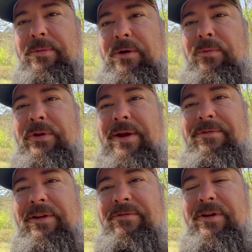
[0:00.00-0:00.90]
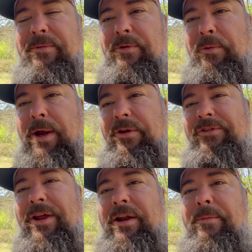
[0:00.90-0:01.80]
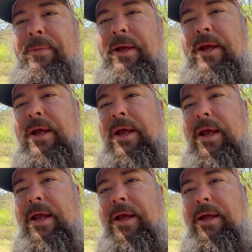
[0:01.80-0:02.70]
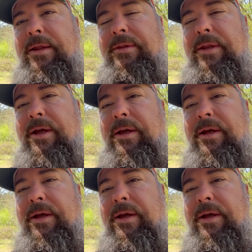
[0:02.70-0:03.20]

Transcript: but we'll definitely film the rail setup and